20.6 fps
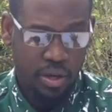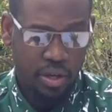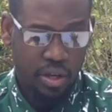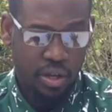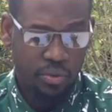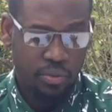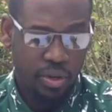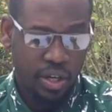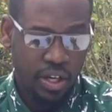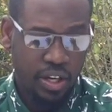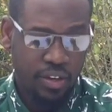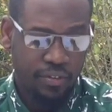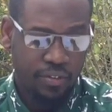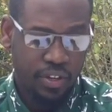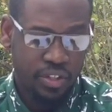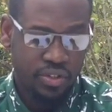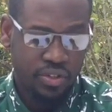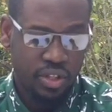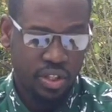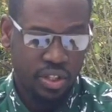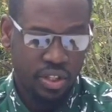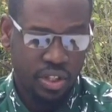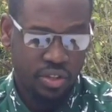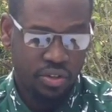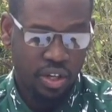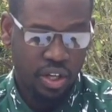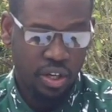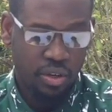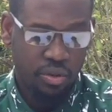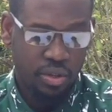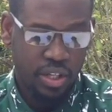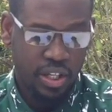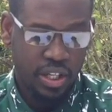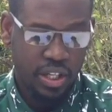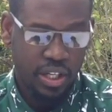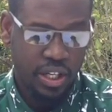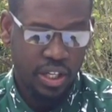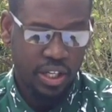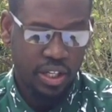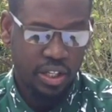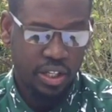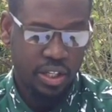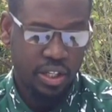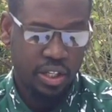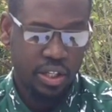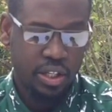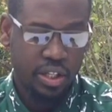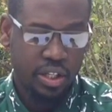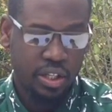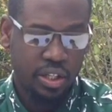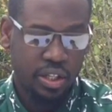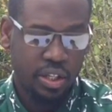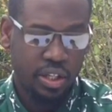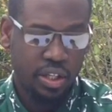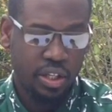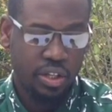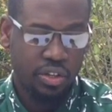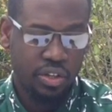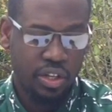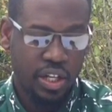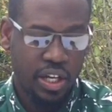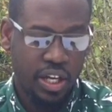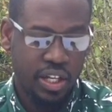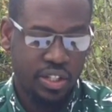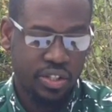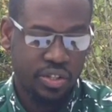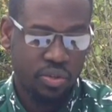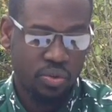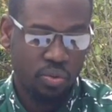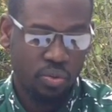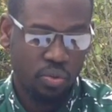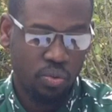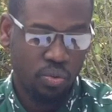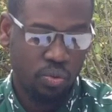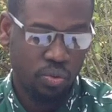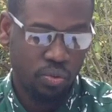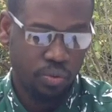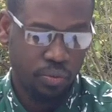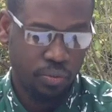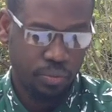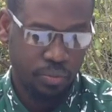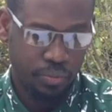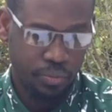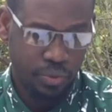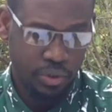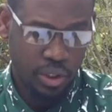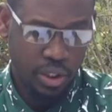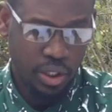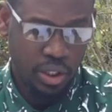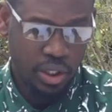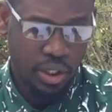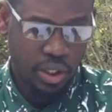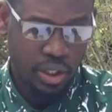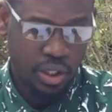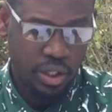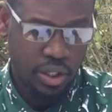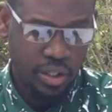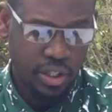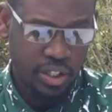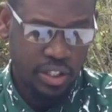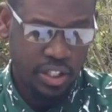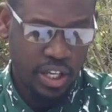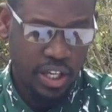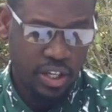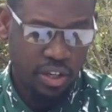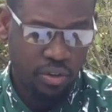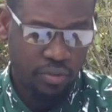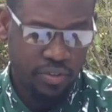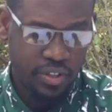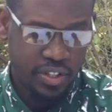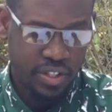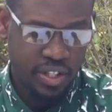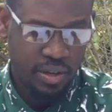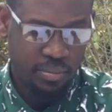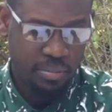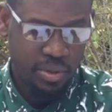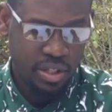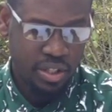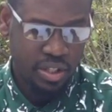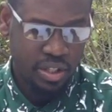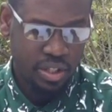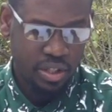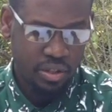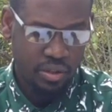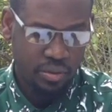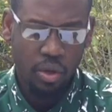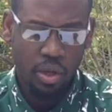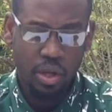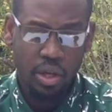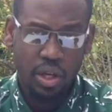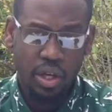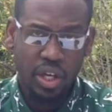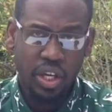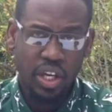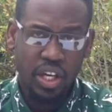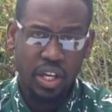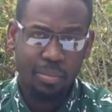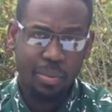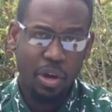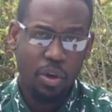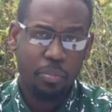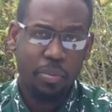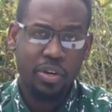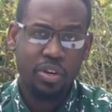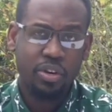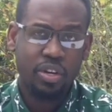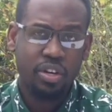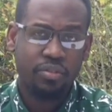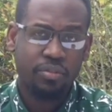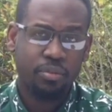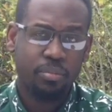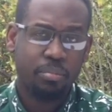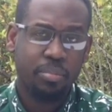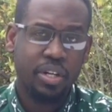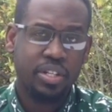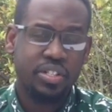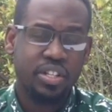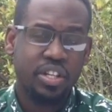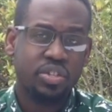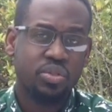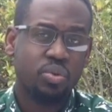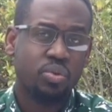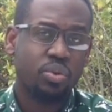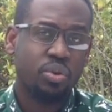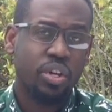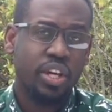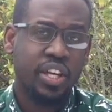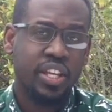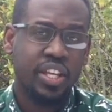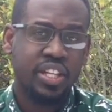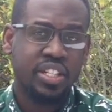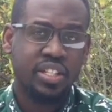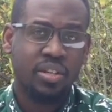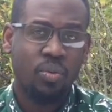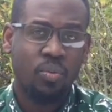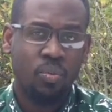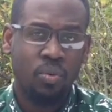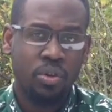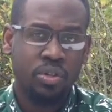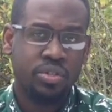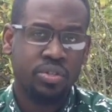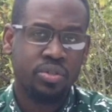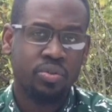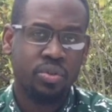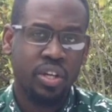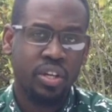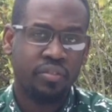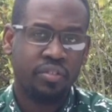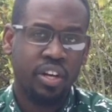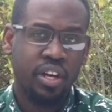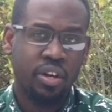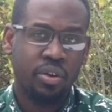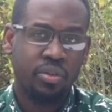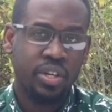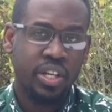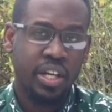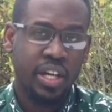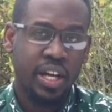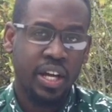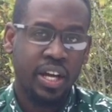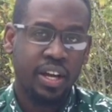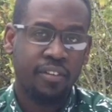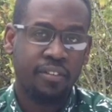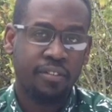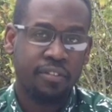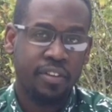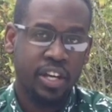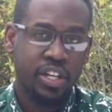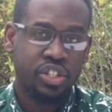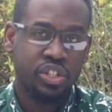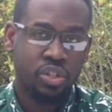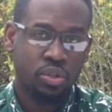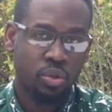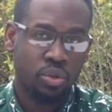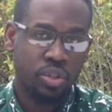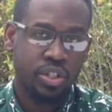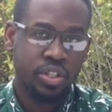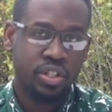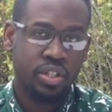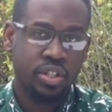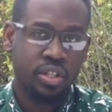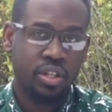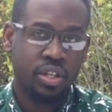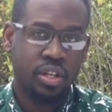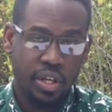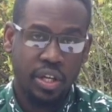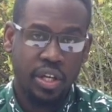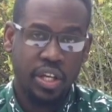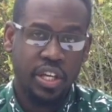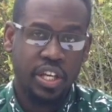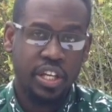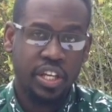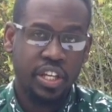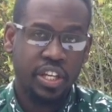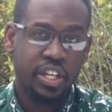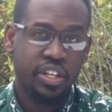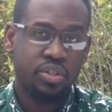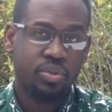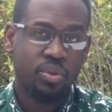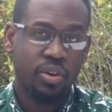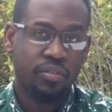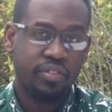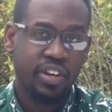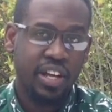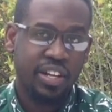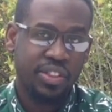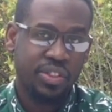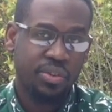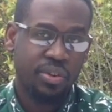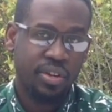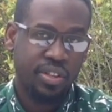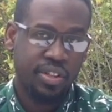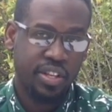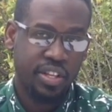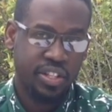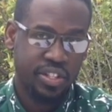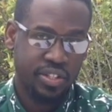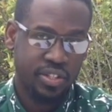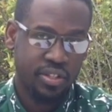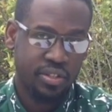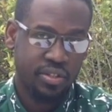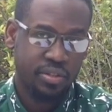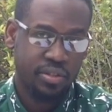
really frustrated Raila Odinga in regards to the tally of his numbers. In my opinion, if President Uhuru Kenyatta was to give Raila Odinga a fair shot, he needed to have done three things.